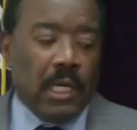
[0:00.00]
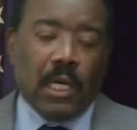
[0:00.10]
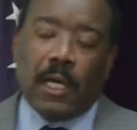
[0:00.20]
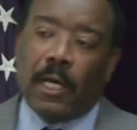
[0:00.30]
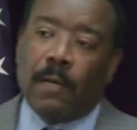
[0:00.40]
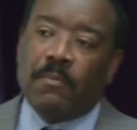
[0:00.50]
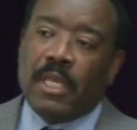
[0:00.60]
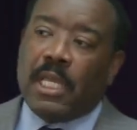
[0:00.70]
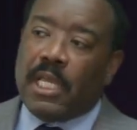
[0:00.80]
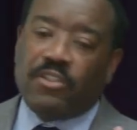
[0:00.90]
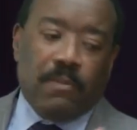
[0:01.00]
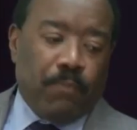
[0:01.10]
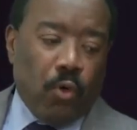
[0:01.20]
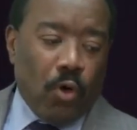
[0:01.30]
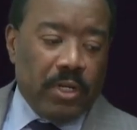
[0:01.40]
um, it's
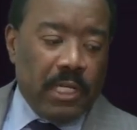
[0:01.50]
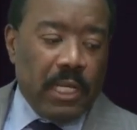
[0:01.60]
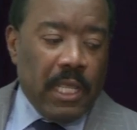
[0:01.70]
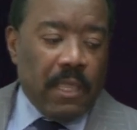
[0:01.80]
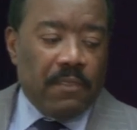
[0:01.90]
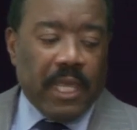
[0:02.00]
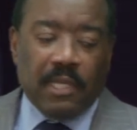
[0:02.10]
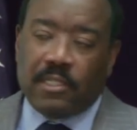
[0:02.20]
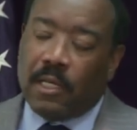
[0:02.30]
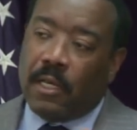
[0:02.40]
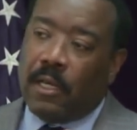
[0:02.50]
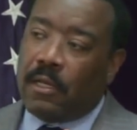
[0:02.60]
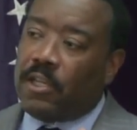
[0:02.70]
important that uh,